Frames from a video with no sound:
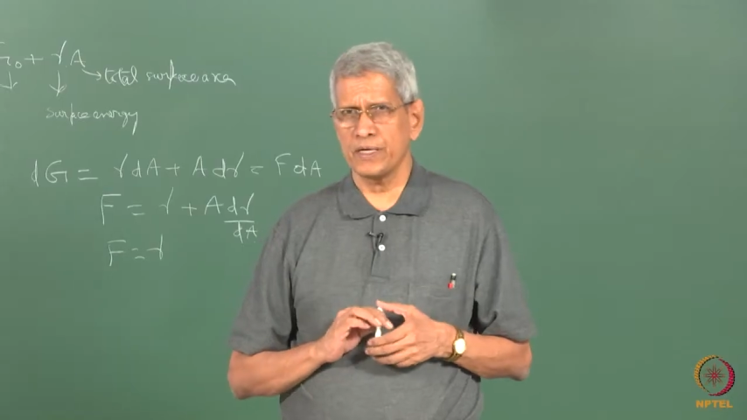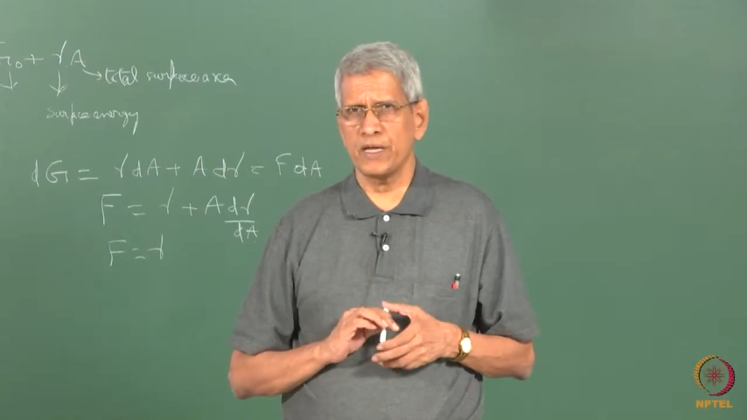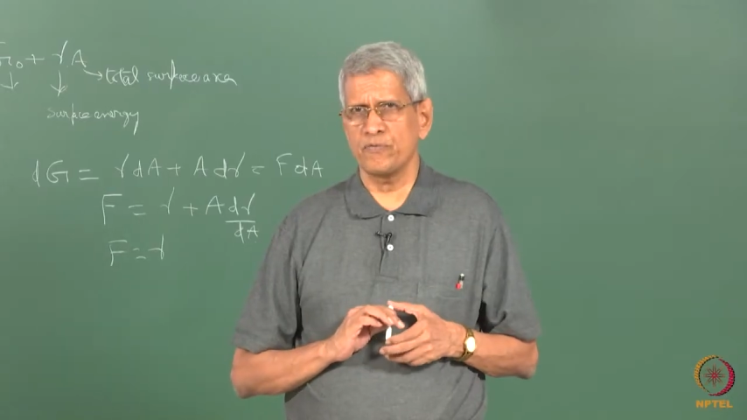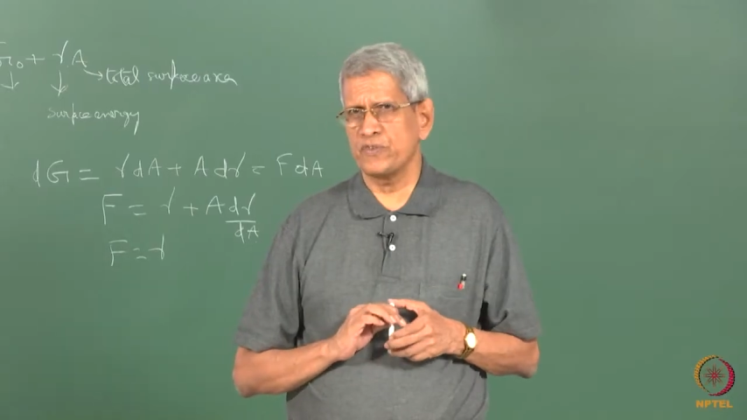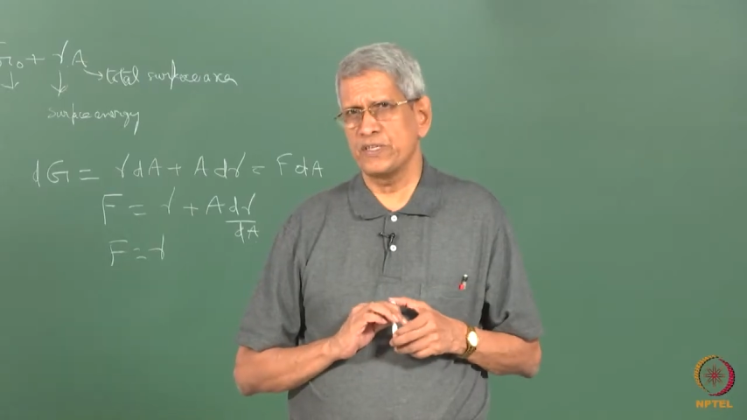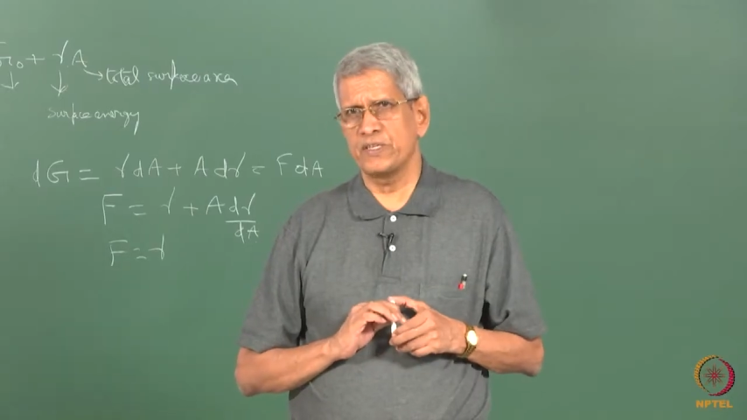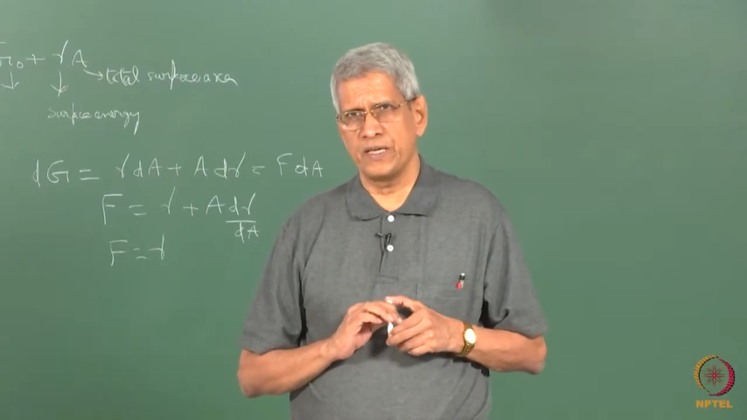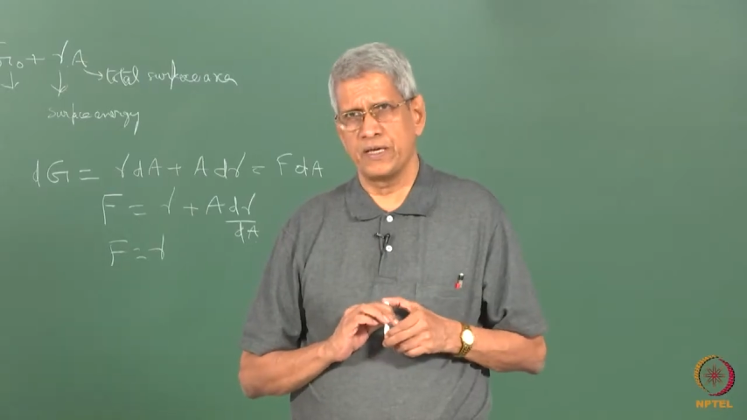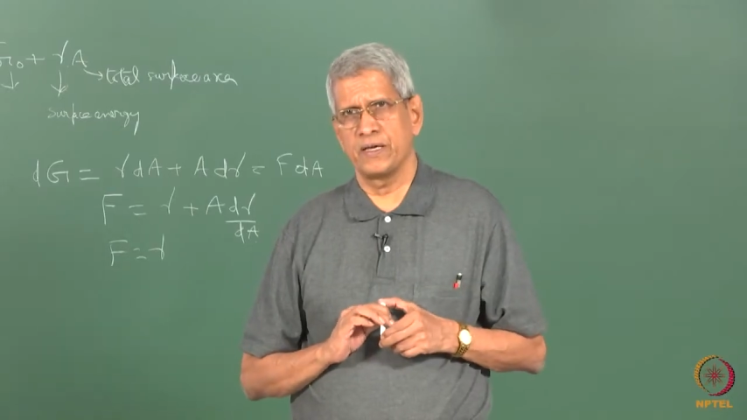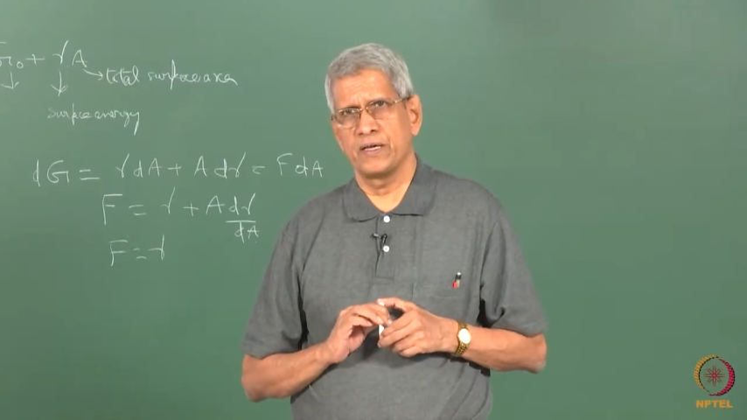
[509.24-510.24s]
in FCC
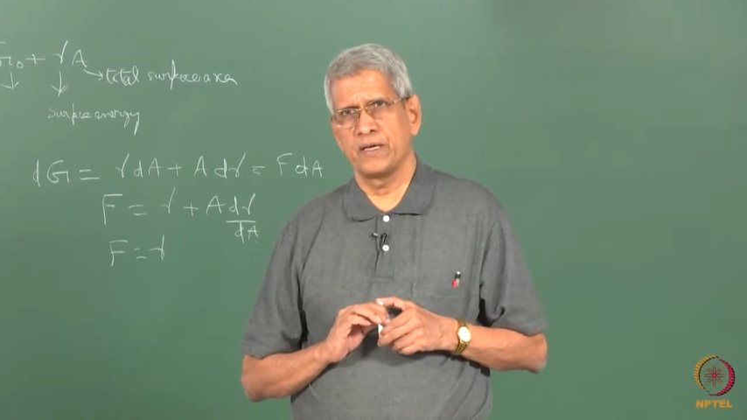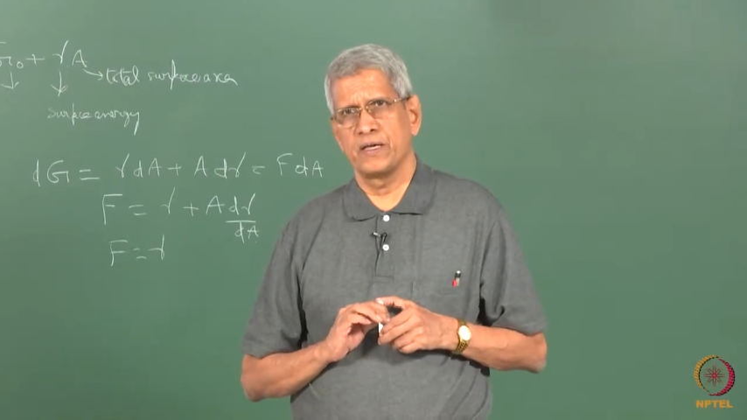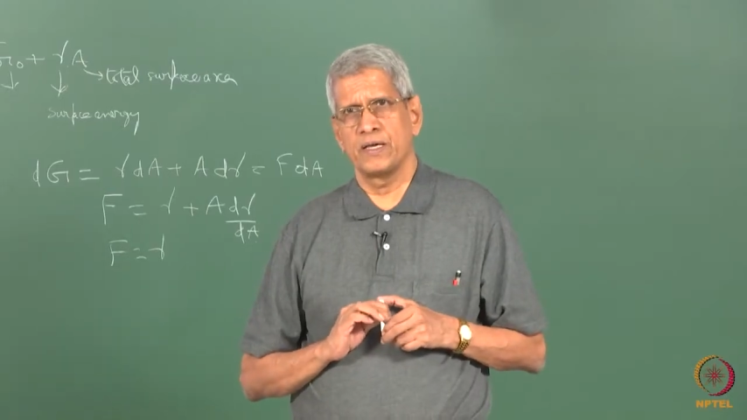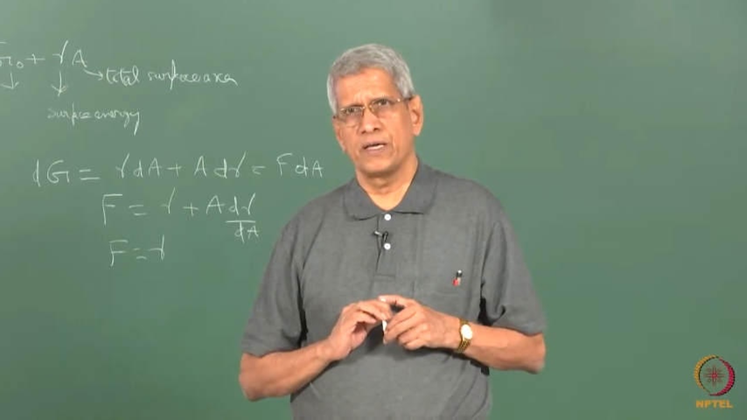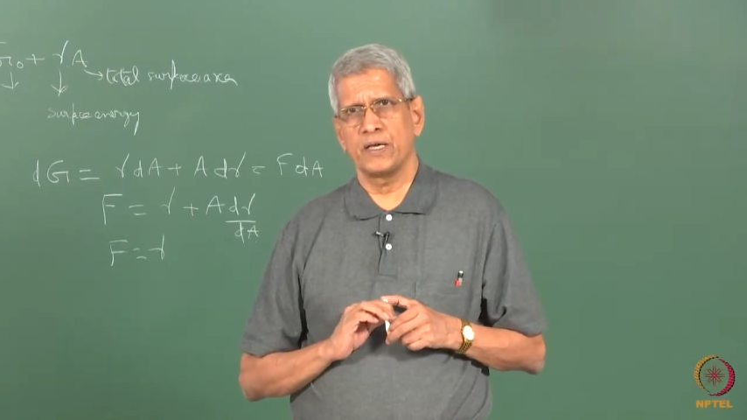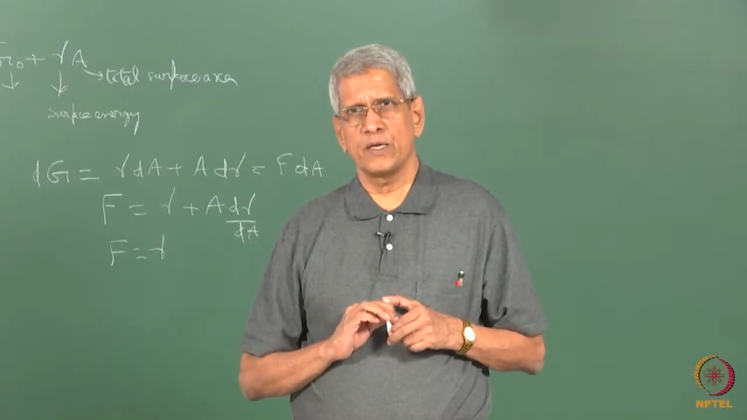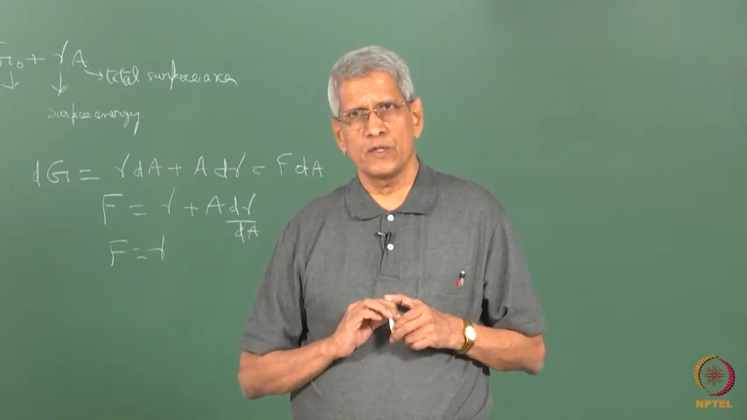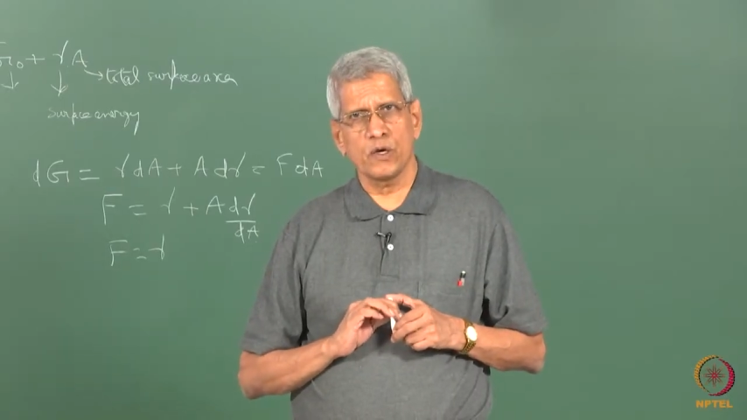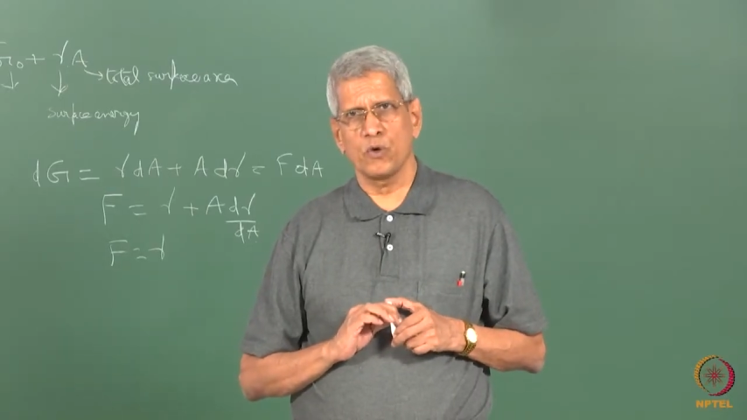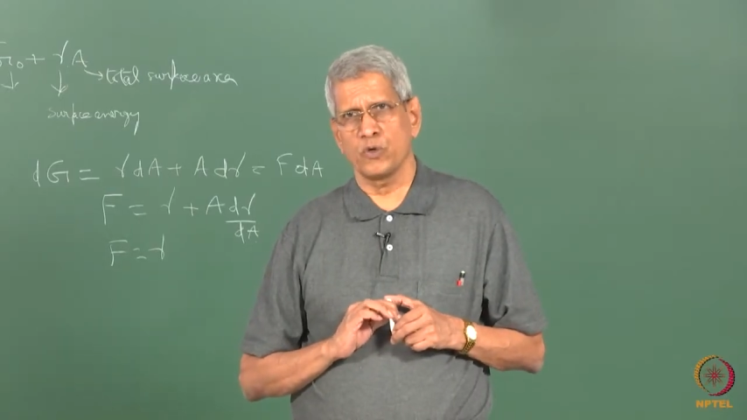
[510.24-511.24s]
is
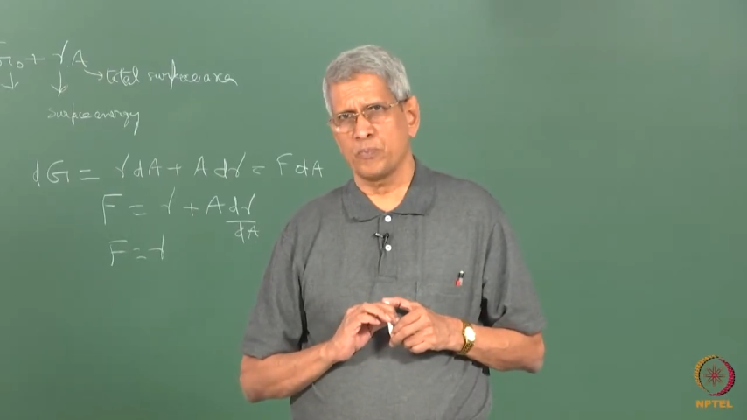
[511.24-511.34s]
the close